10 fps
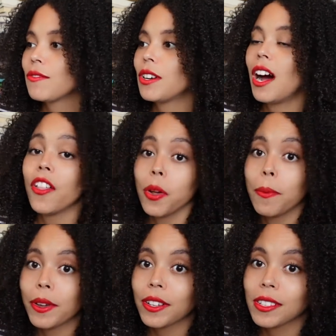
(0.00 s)
for other
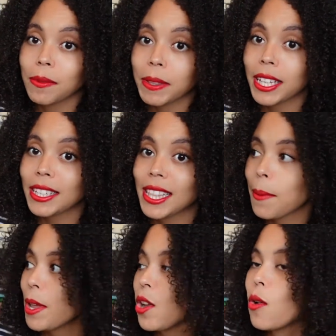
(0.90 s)
books, please
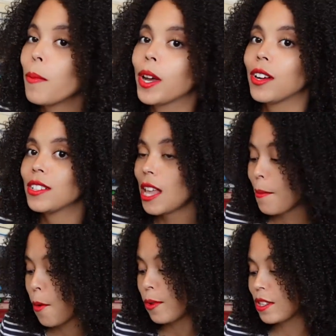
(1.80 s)
let me know, because
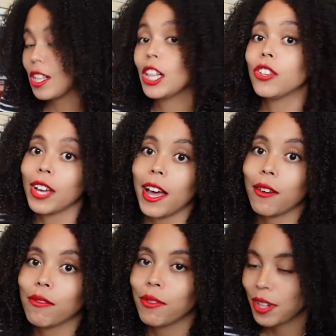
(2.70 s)
I'm always on the
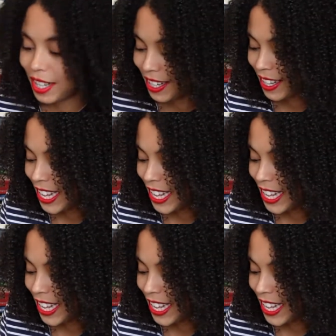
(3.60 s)
lookout for